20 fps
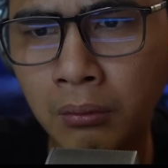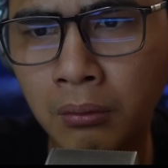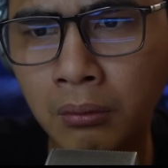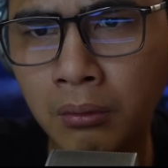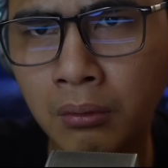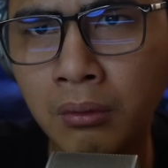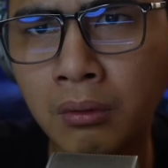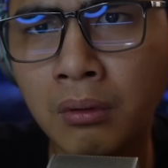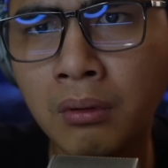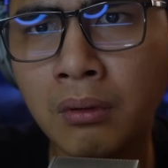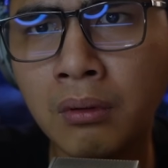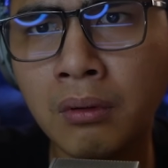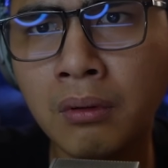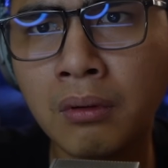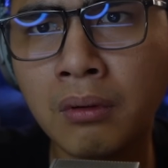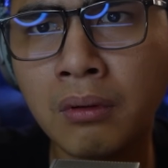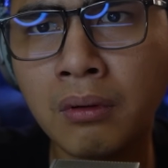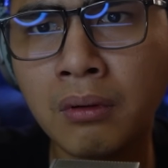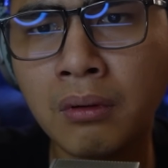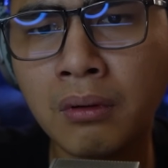
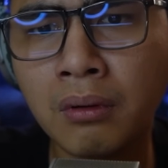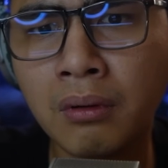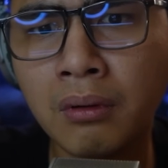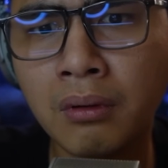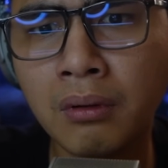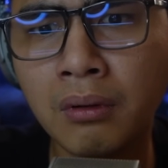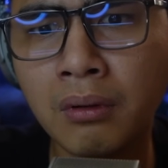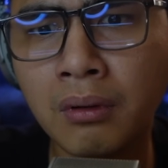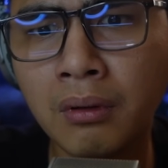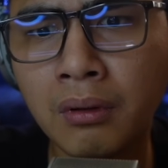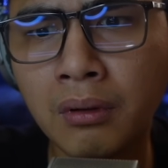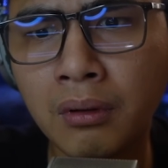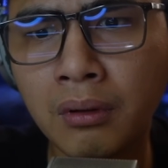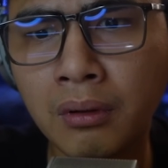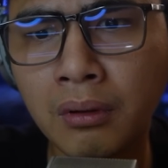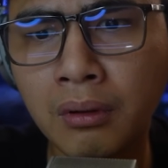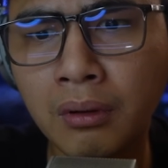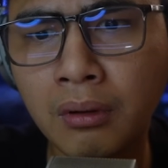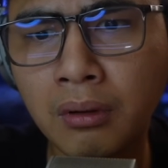(silence)